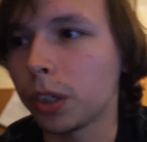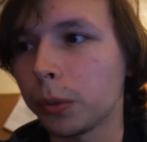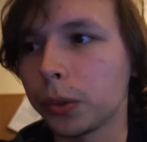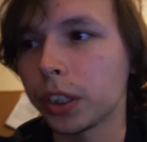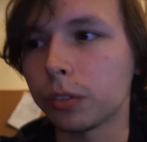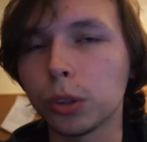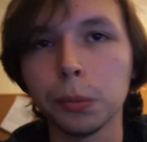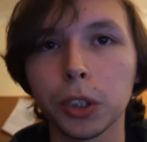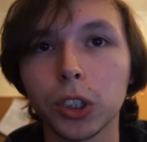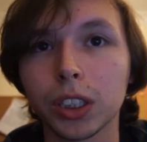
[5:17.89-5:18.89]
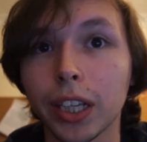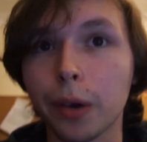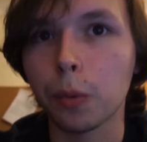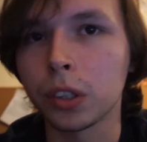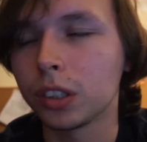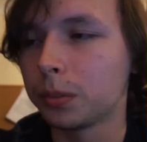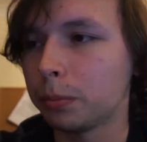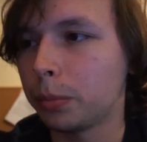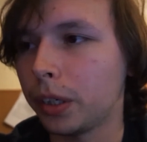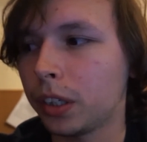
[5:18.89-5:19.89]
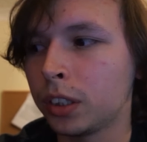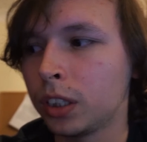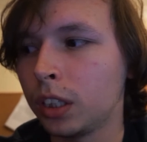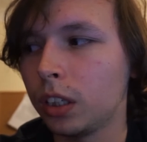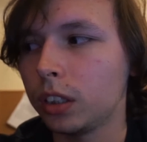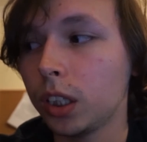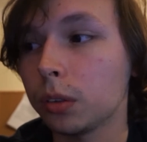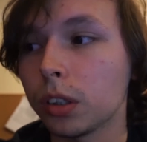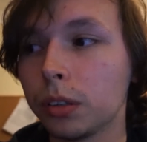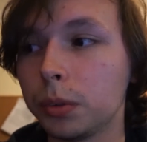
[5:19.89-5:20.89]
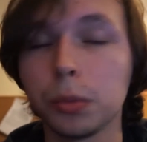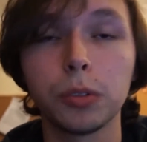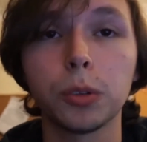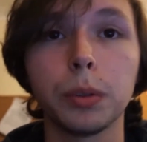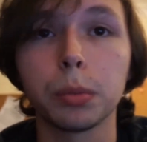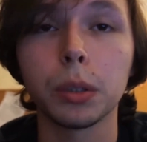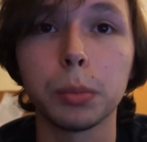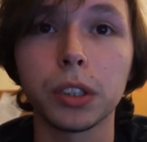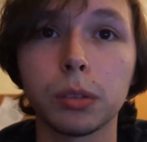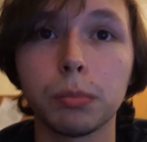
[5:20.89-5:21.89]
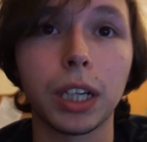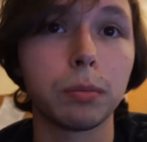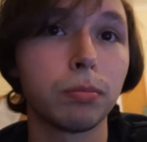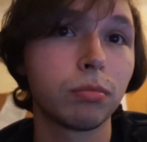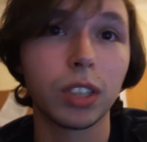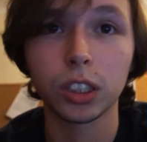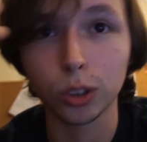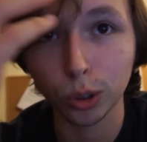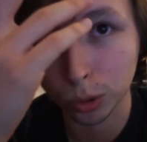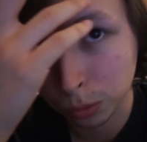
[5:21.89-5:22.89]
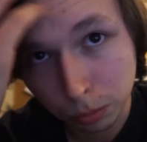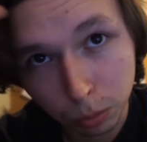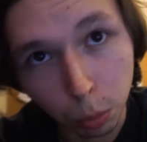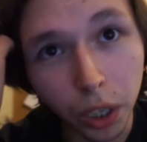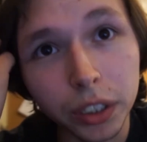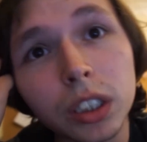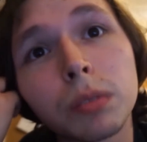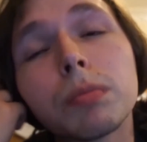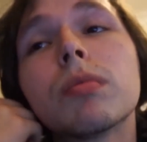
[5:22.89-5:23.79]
I won't delve too much into that one. But yeah, I mean, we've all been pretty busy. Matt, as usual, working.